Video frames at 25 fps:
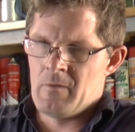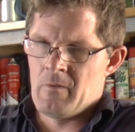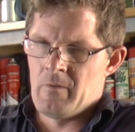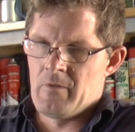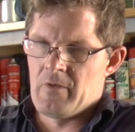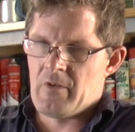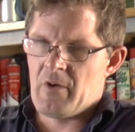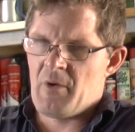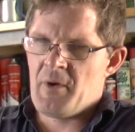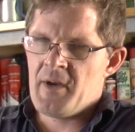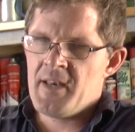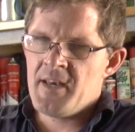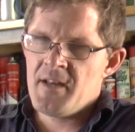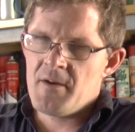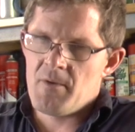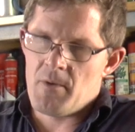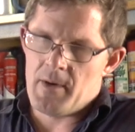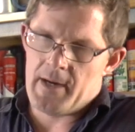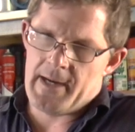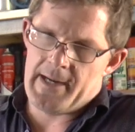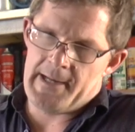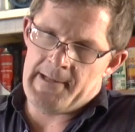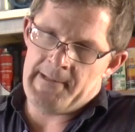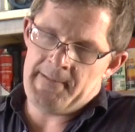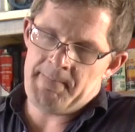So
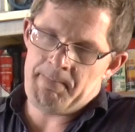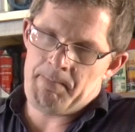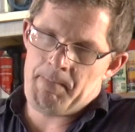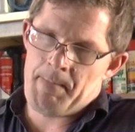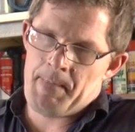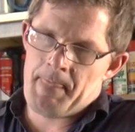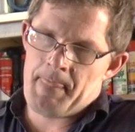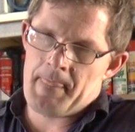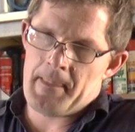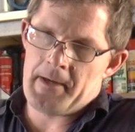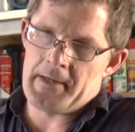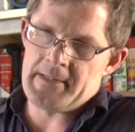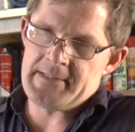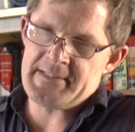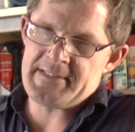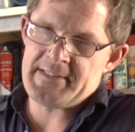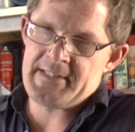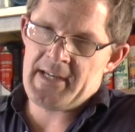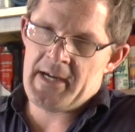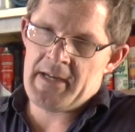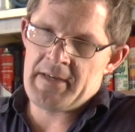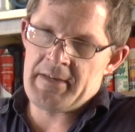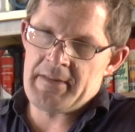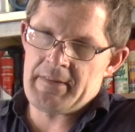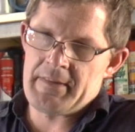anyway, I
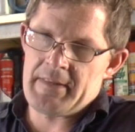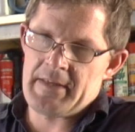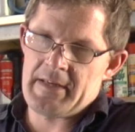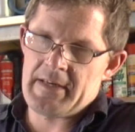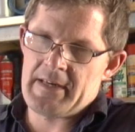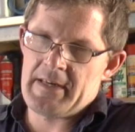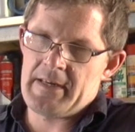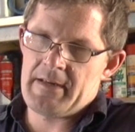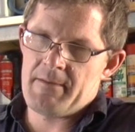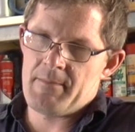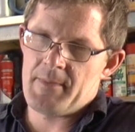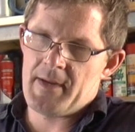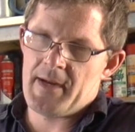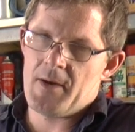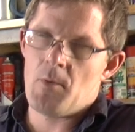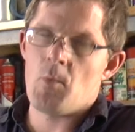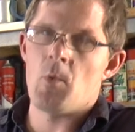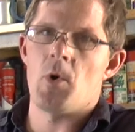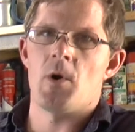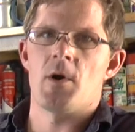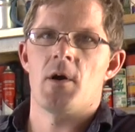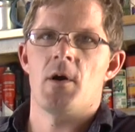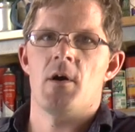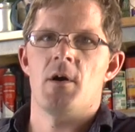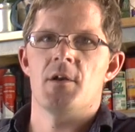started thinking about
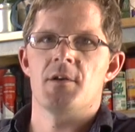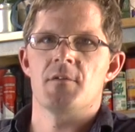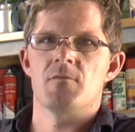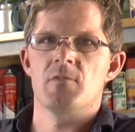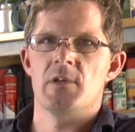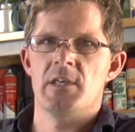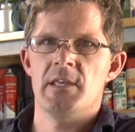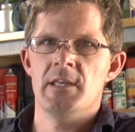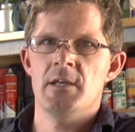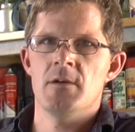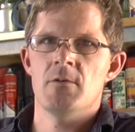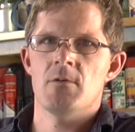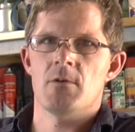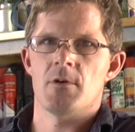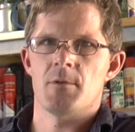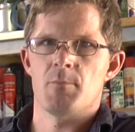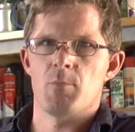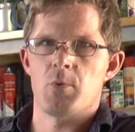what kind of gear I